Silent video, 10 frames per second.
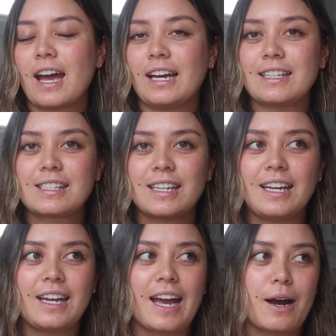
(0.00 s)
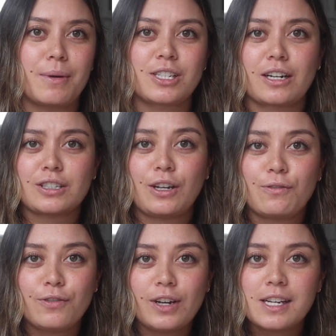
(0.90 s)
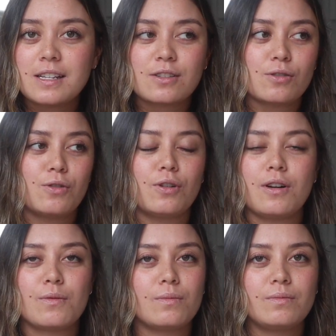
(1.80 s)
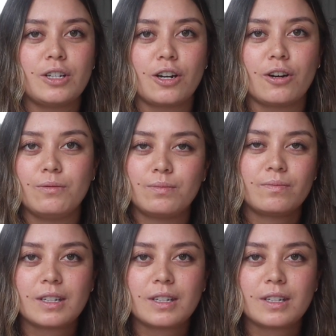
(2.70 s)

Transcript: and see how much actually fits, or, you know,